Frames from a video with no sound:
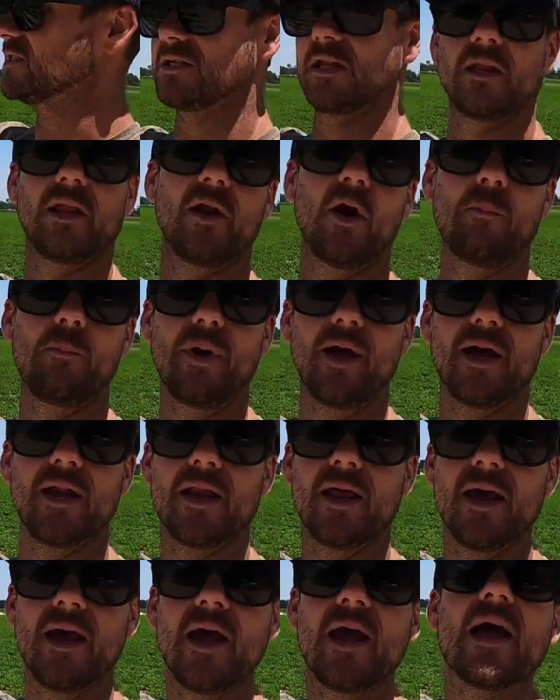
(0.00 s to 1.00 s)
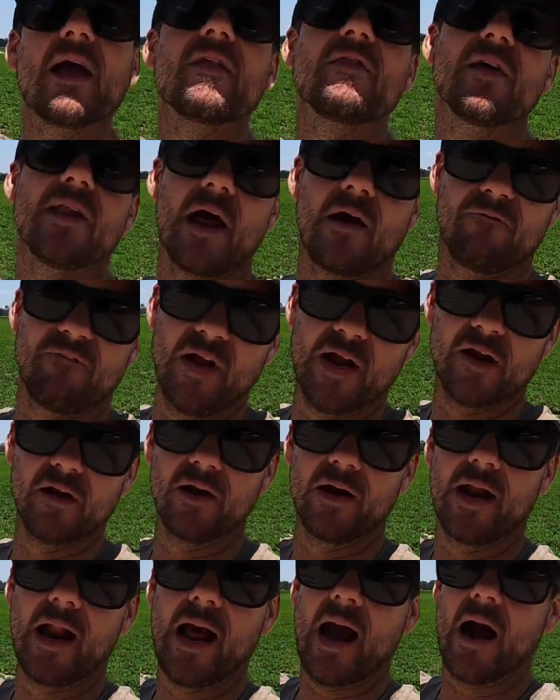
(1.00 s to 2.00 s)
just a little bit, then I
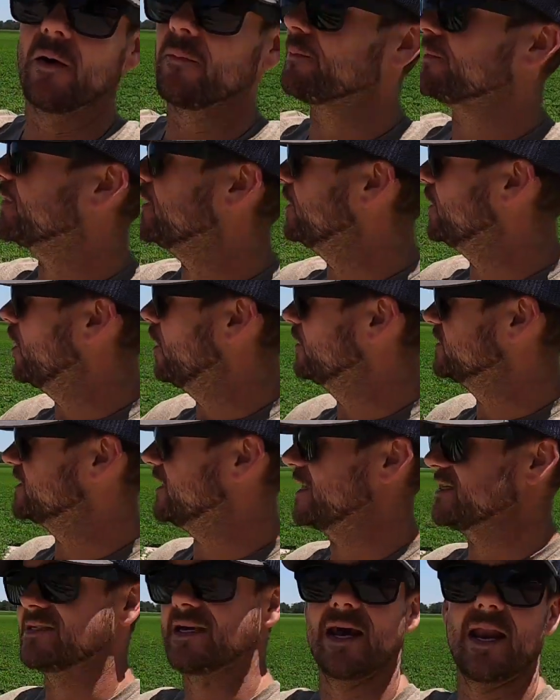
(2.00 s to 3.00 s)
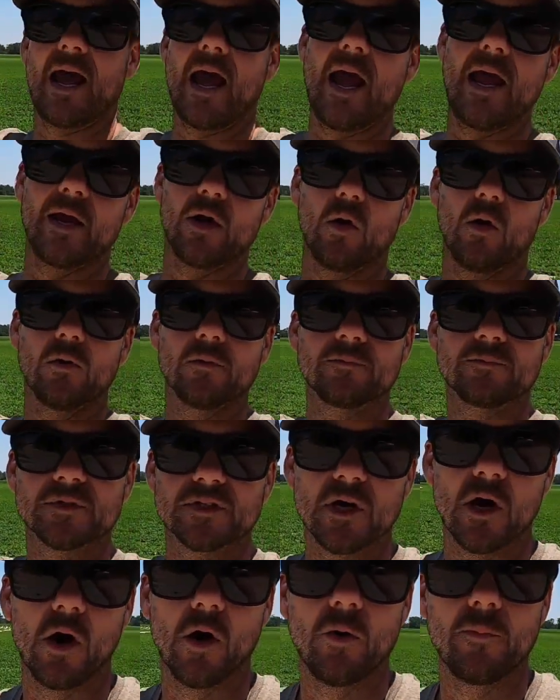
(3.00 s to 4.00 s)
figured it out. You know, it's, it's at an angle.
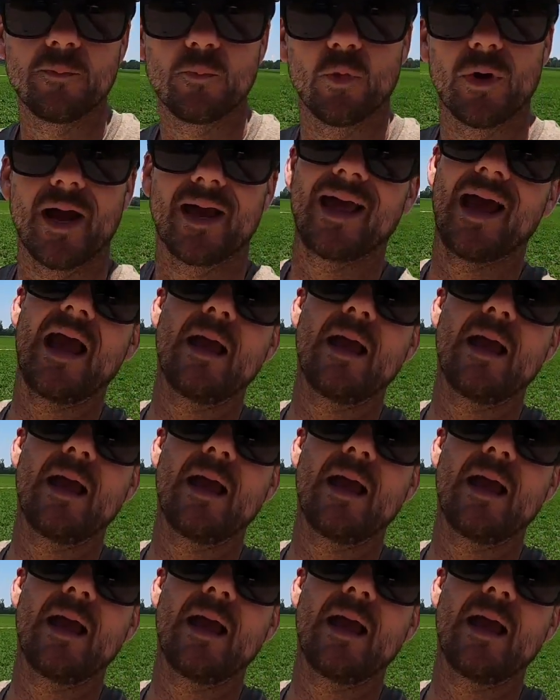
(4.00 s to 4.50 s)
So when I